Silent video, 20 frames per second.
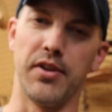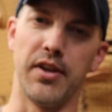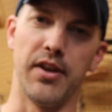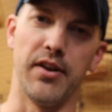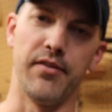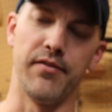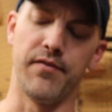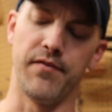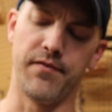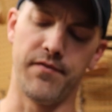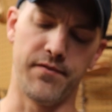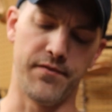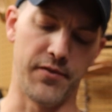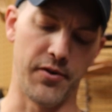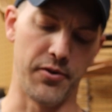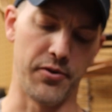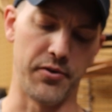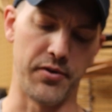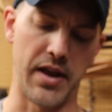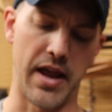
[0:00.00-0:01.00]
than
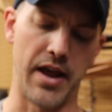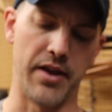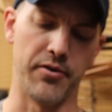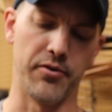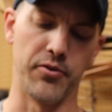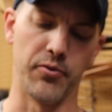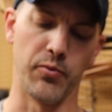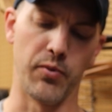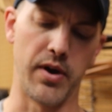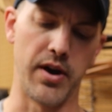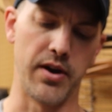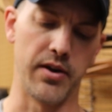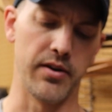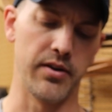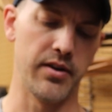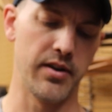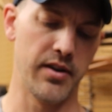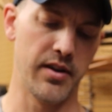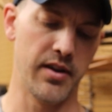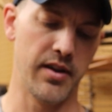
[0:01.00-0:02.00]
further down on the
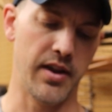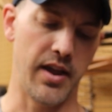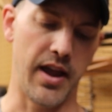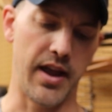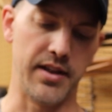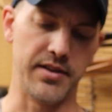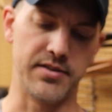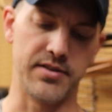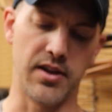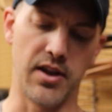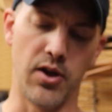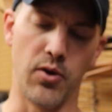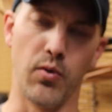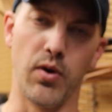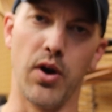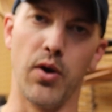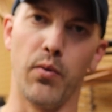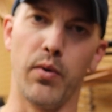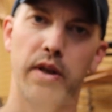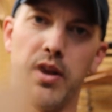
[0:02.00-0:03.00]
rear and
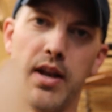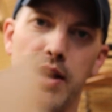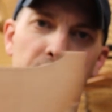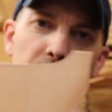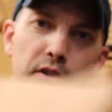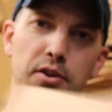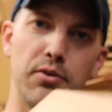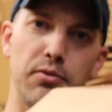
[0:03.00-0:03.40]
so uh, we like to